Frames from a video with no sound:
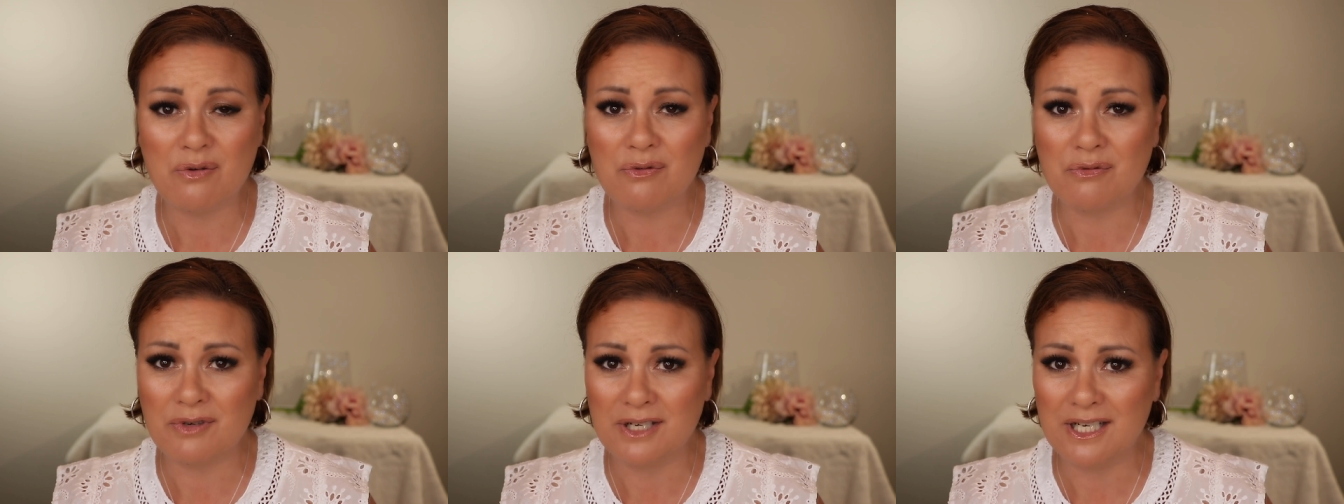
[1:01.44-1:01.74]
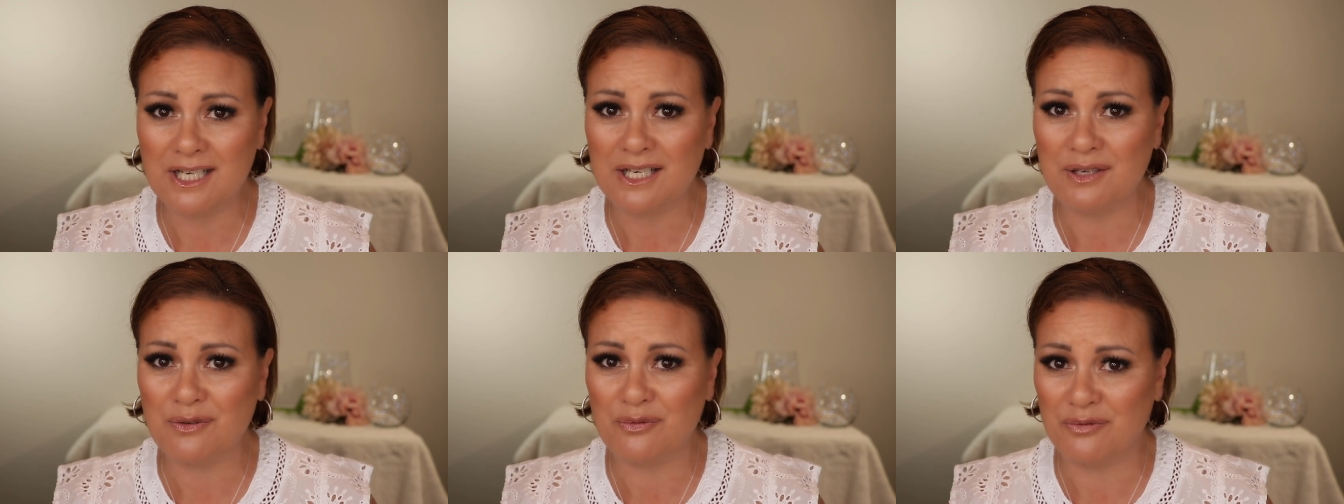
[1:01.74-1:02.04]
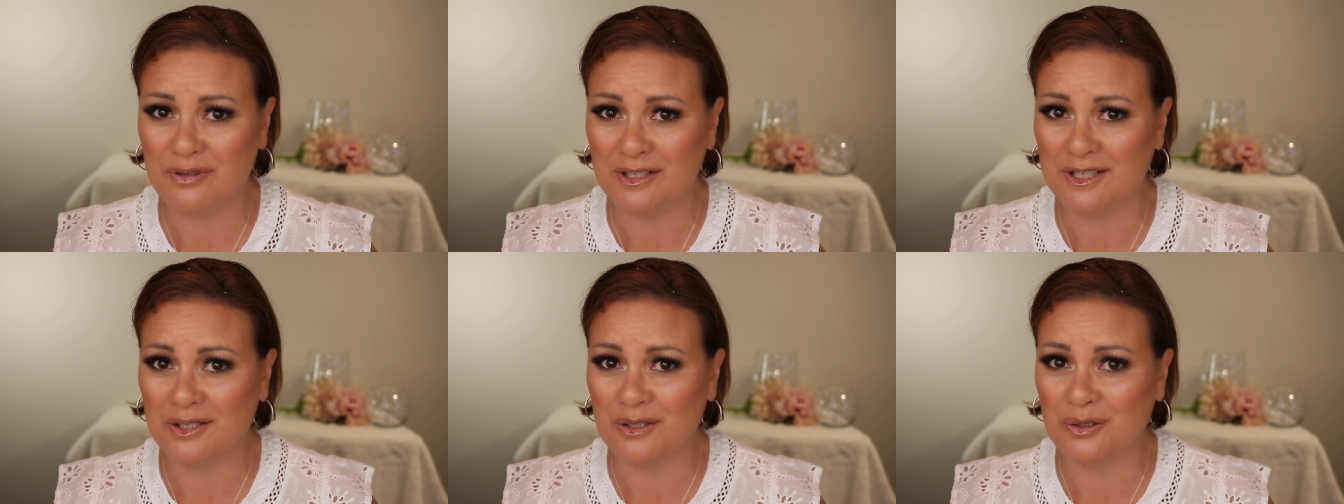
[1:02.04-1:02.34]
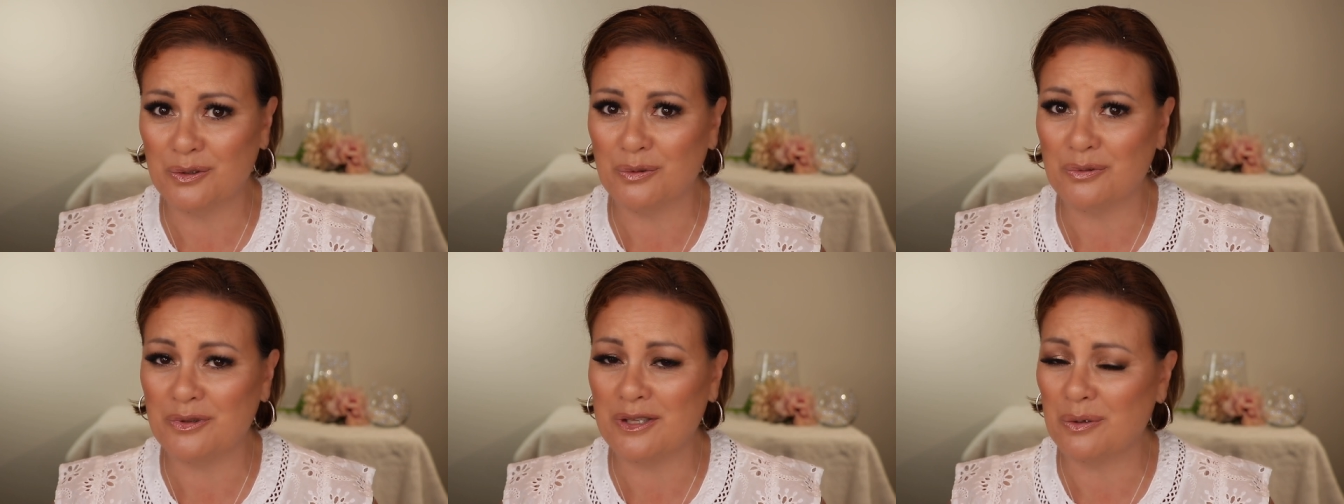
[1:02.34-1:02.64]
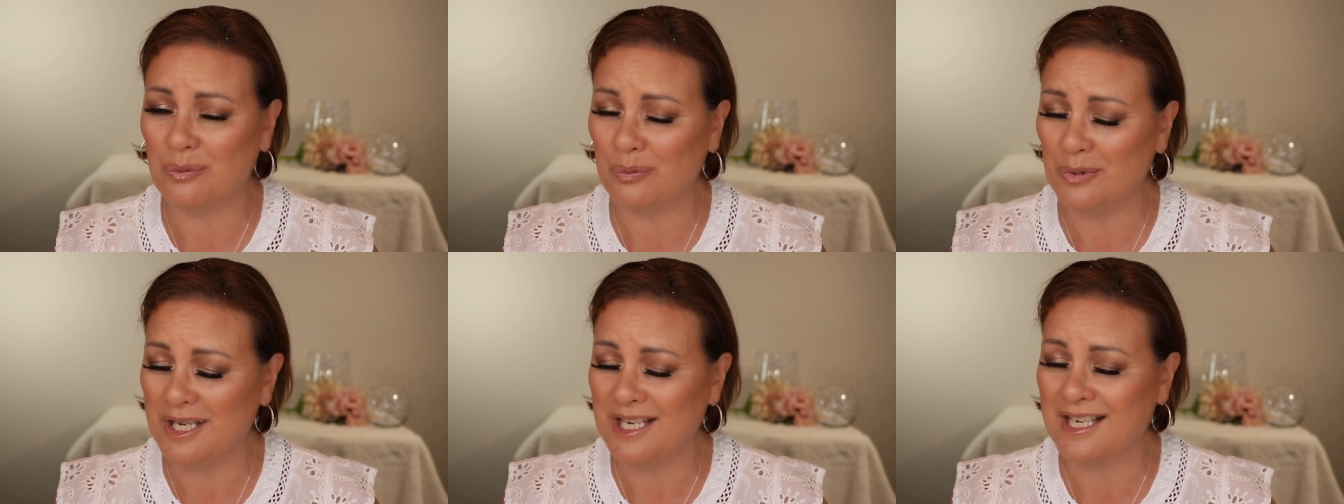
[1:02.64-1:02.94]
really feel
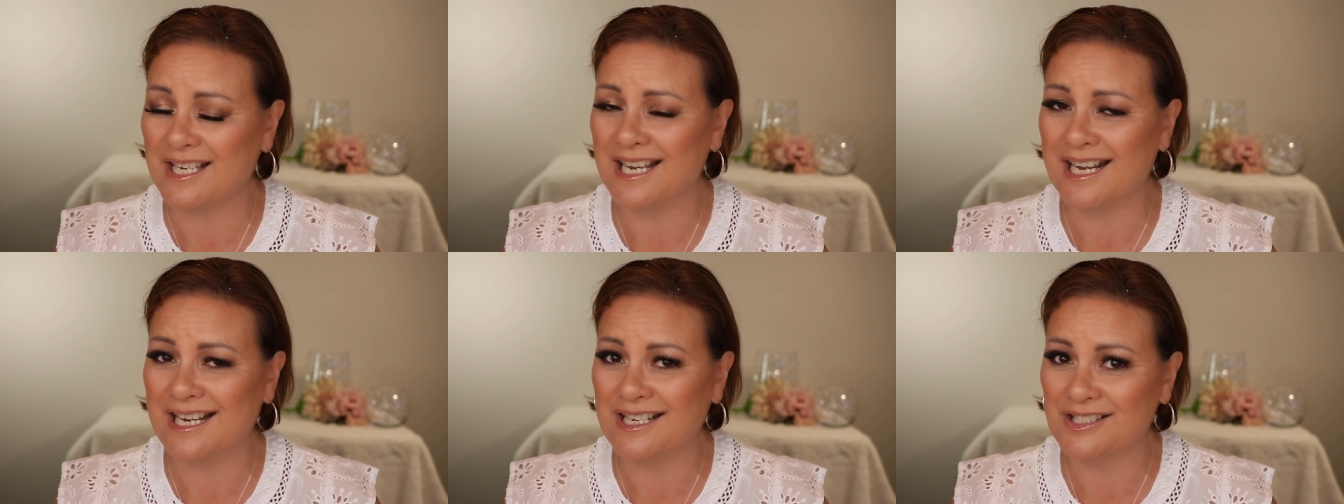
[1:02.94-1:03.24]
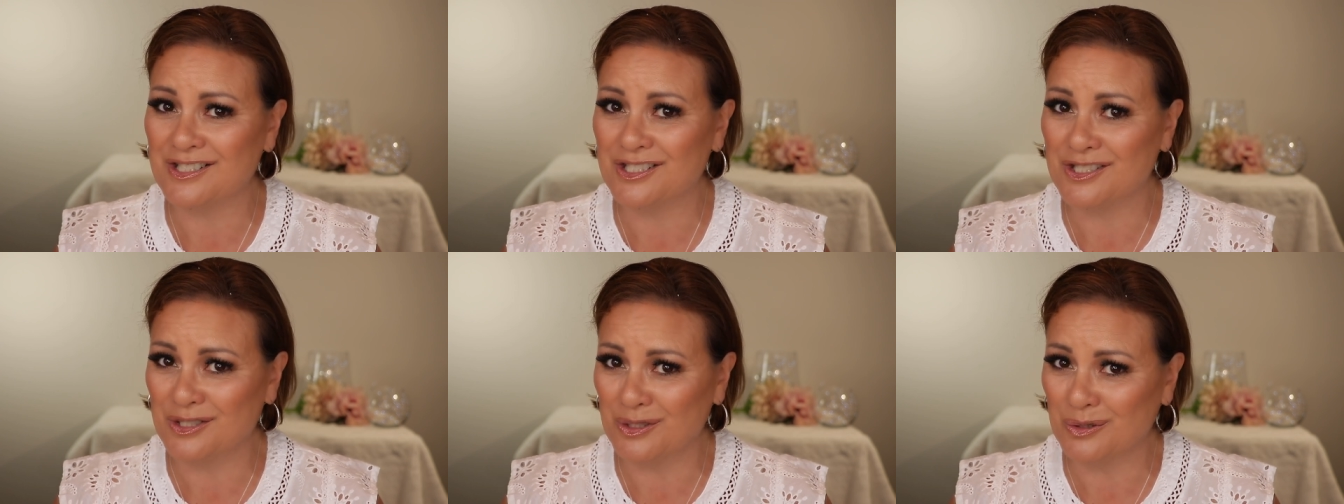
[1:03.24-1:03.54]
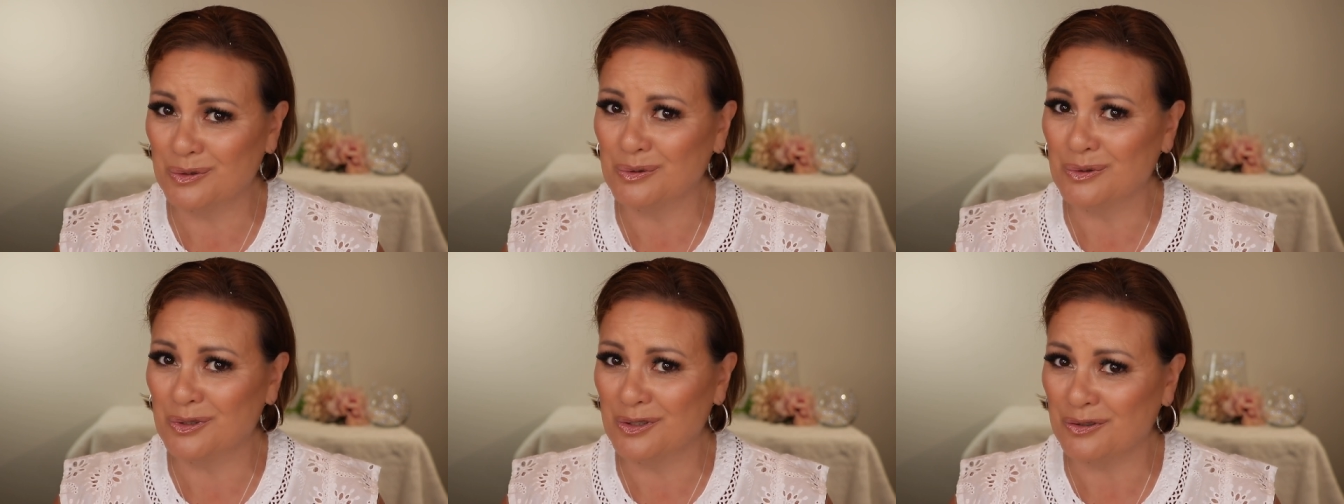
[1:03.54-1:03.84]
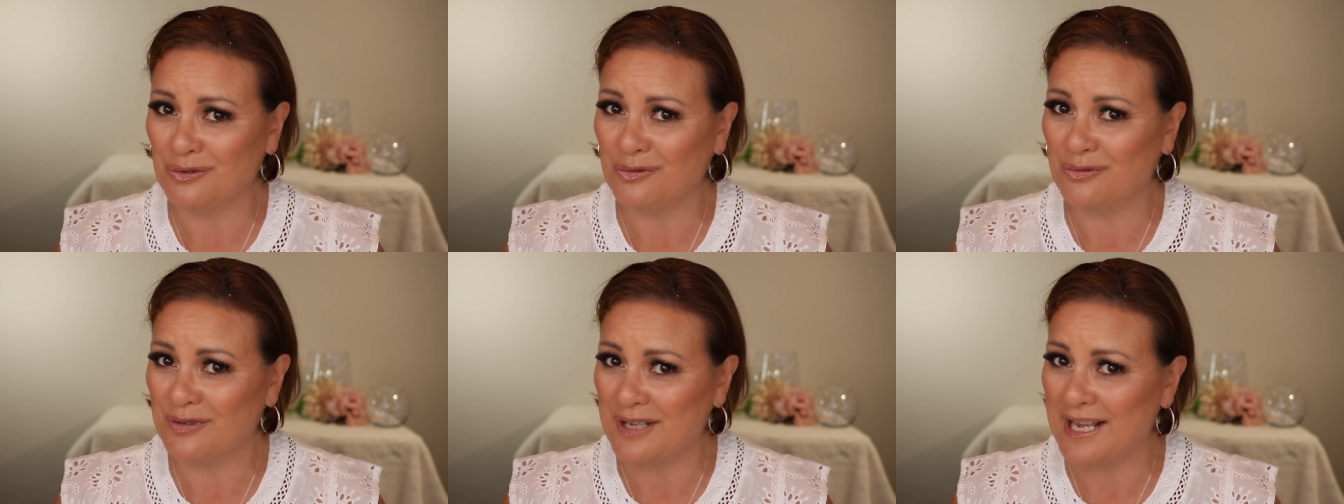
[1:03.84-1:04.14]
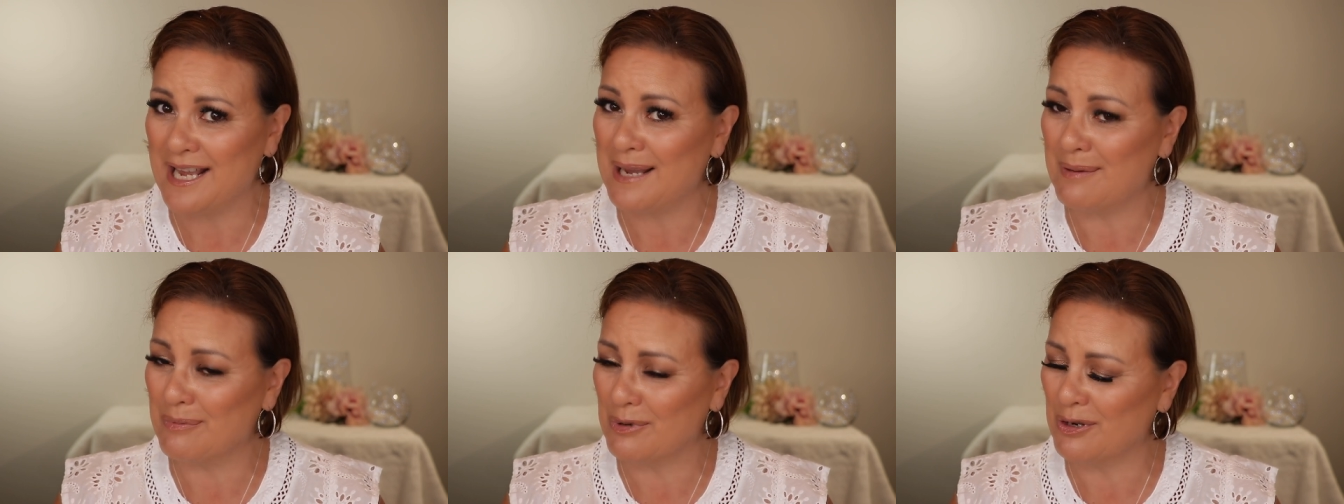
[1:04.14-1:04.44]
that we can still look
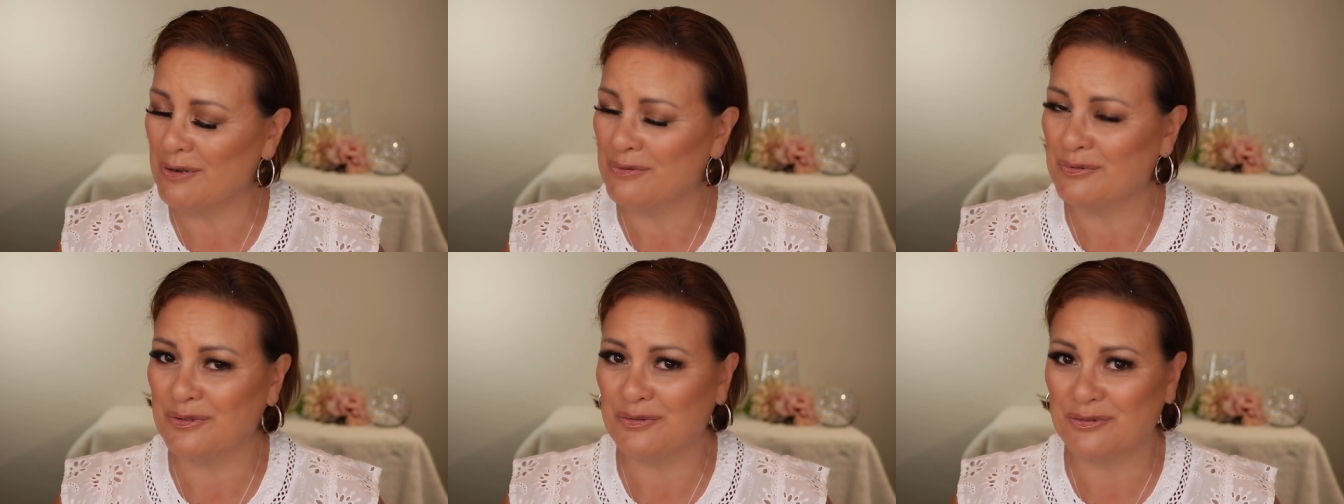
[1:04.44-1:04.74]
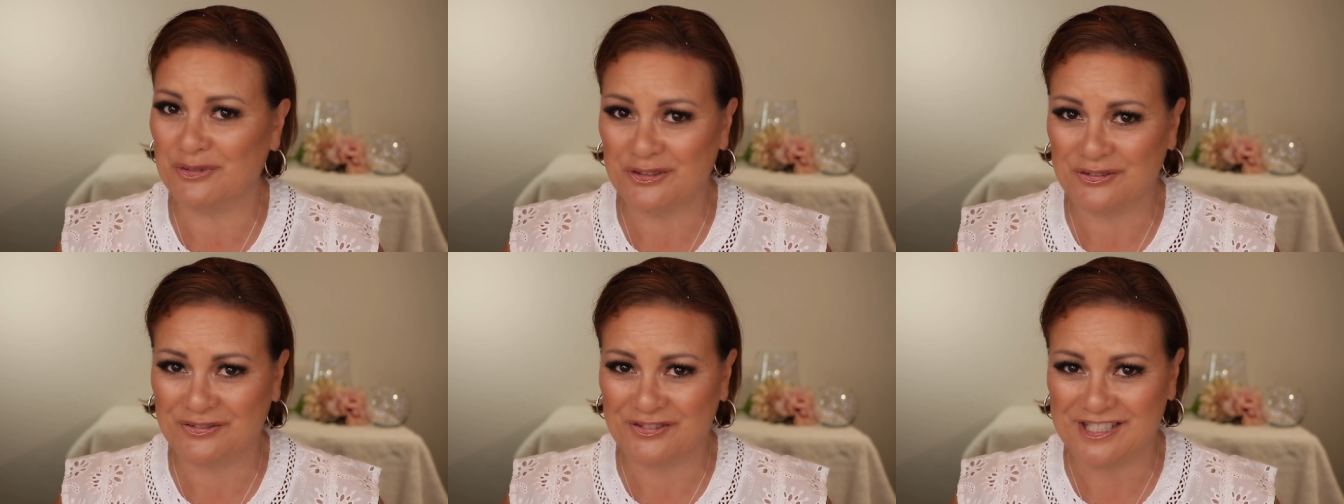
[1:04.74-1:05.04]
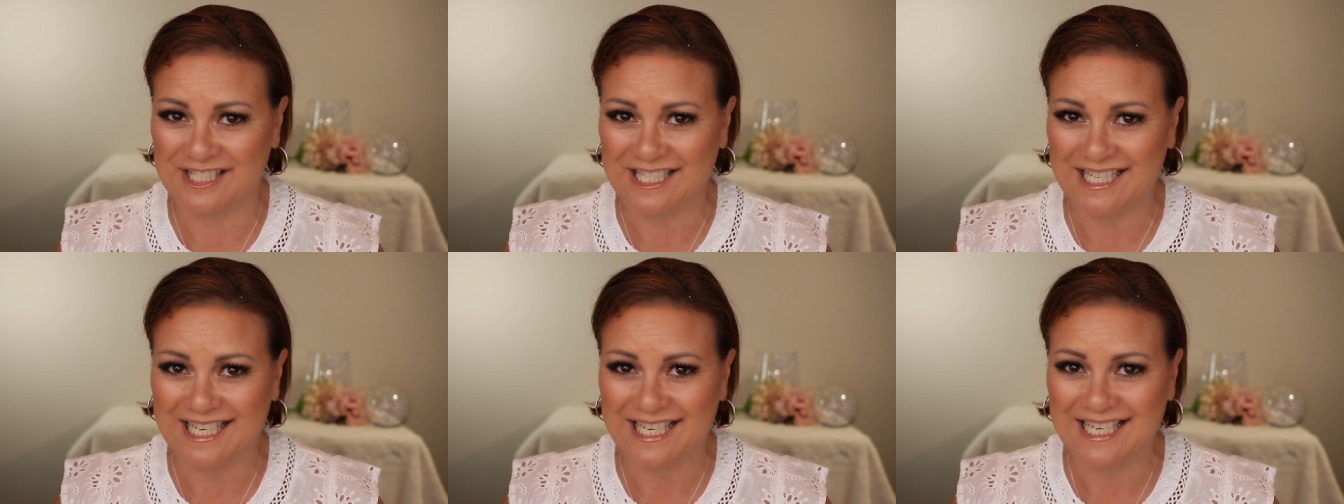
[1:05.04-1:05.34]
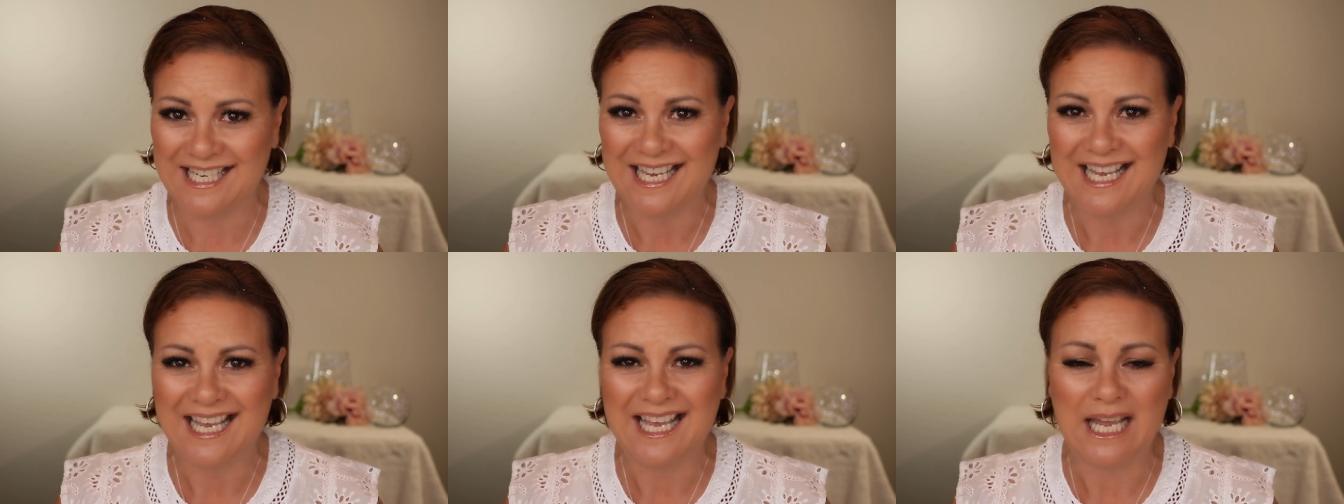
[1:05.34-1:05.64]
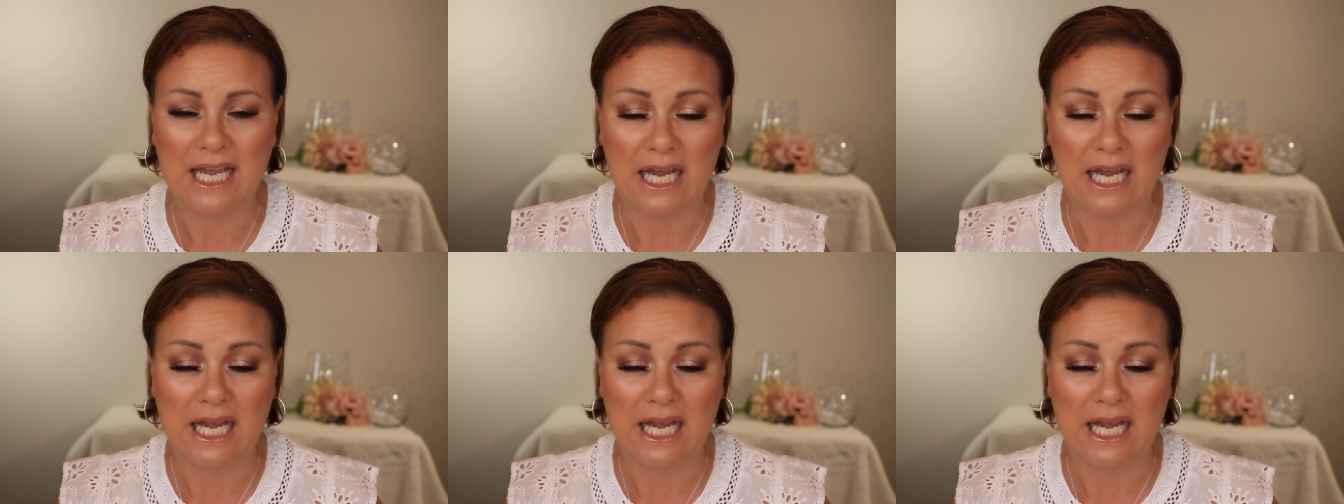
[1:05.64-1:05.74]
fab over 50